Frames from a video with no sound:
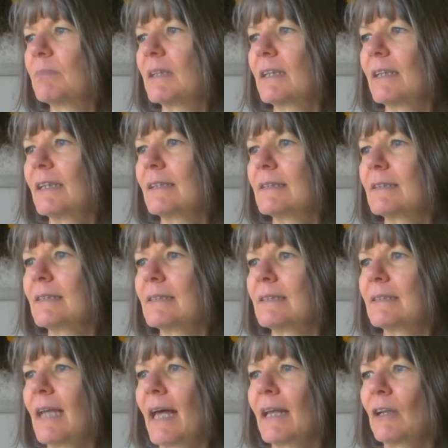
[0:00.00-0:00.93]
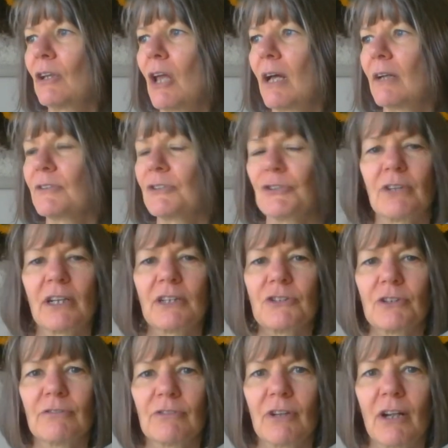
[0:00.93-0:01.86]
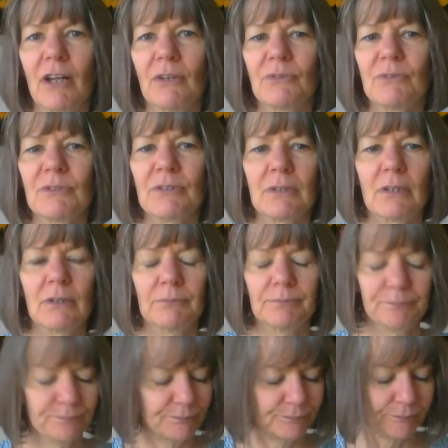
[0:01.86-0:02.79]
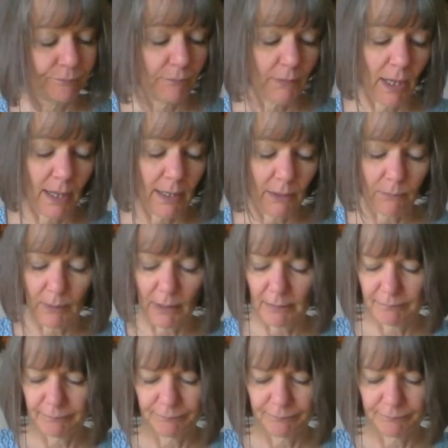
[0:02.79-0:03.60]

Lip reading: because it's not a long stretch of road. So anyway.